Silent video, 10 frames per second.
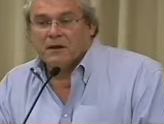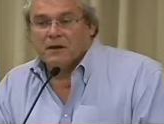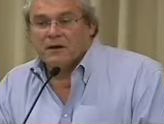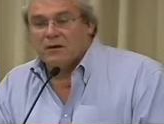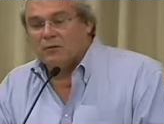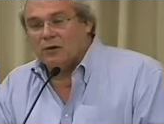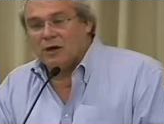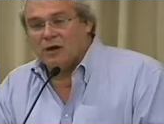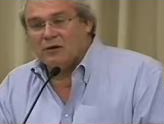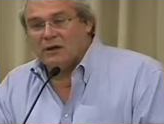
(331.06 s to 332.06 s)
uh,
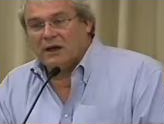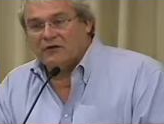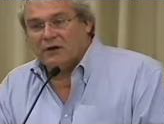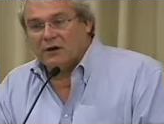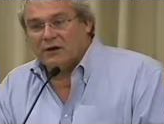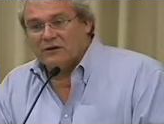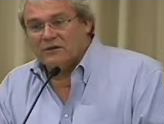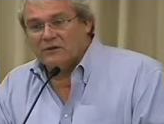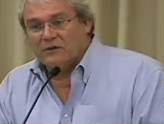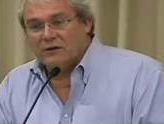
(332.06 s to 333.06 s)
I'll ask Artie
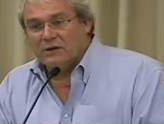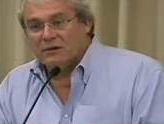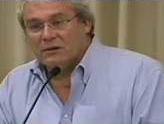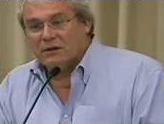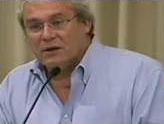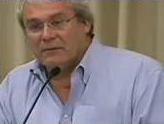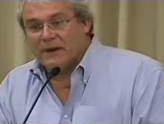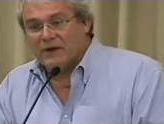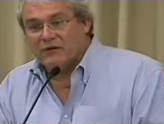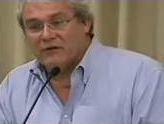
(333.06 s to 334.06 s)
to uh, come
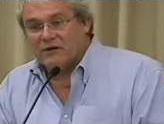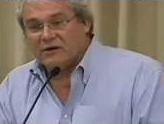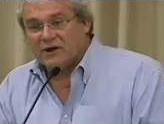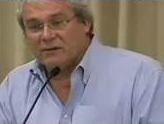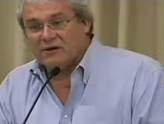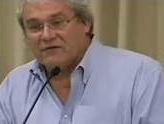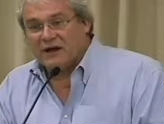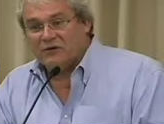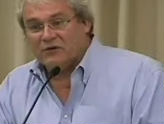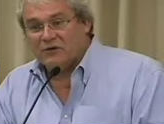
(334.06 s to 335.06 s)
back to us in a timely
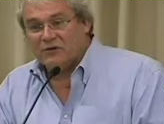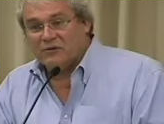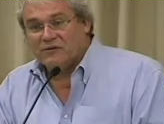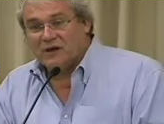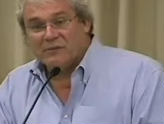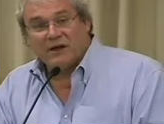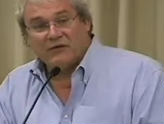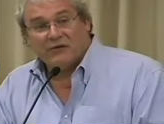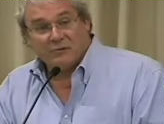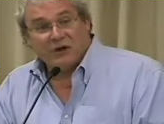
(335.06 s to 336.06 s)
fashion once we've gotten
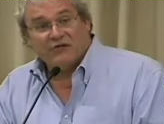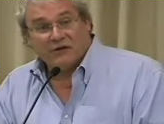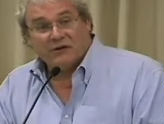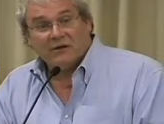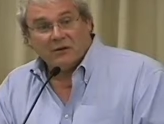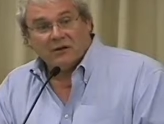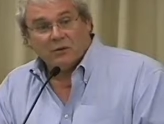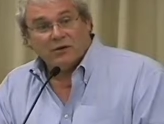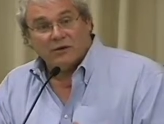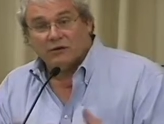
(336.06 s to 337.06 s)
past the budget
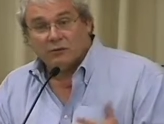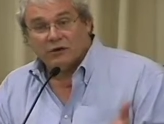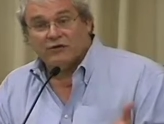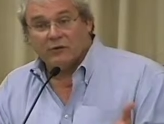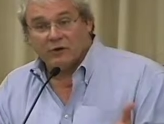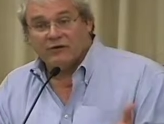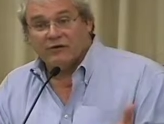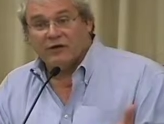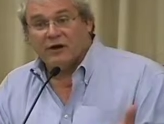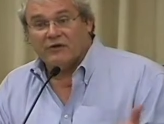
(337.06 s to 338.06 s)
with what, what your
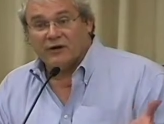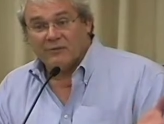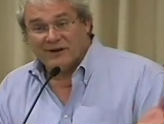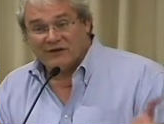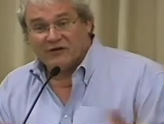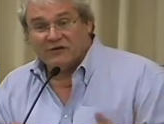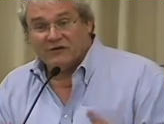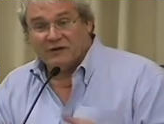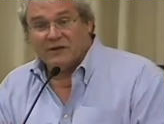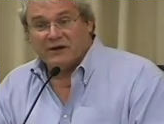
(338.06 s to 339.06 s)
thoughts are based on the
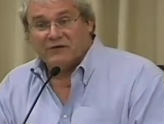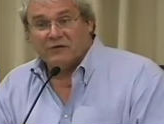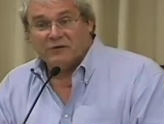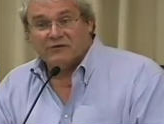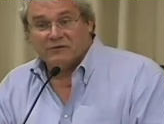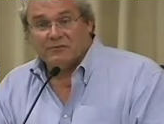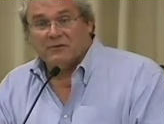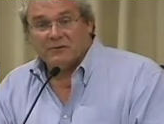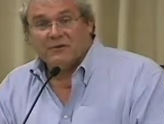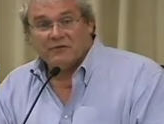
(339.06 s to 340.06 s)
feedback you heard from,
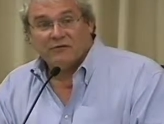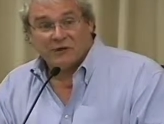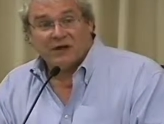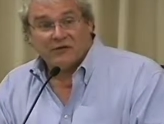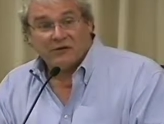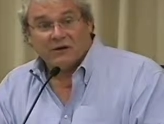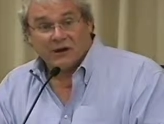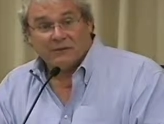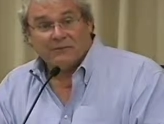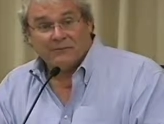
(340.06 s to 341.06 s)
from council
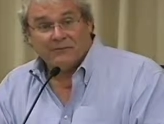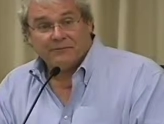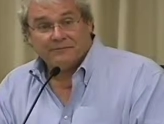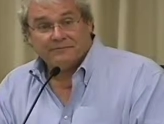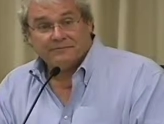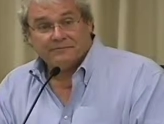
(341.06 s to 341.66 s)
tonight. And,